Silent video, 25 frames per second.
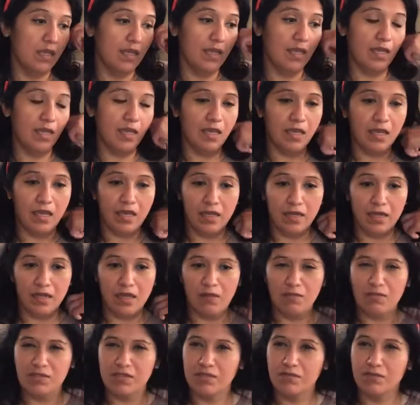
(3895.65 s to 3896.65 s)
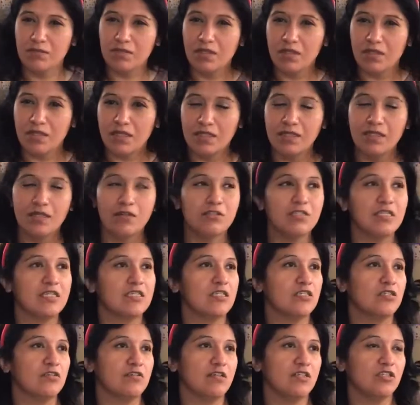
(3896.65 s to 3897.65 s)
And I wasn't really liking how it
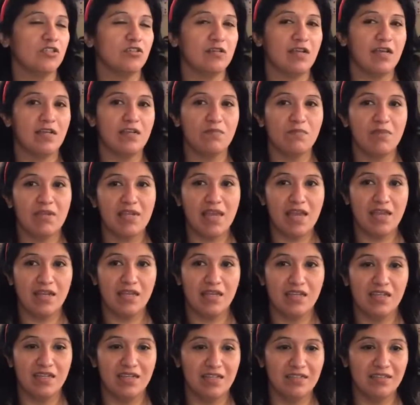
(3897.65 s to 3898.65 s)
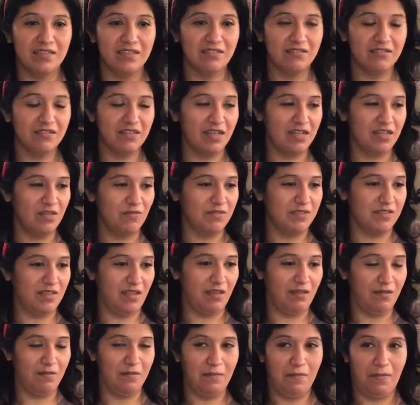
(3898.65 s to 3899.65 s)
tasted, so then I started adding banana, and it still kind of was
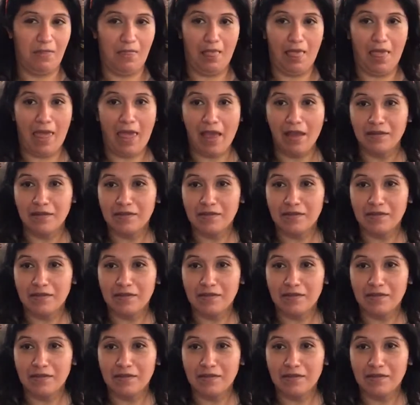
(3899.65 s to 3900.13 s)
like, blah.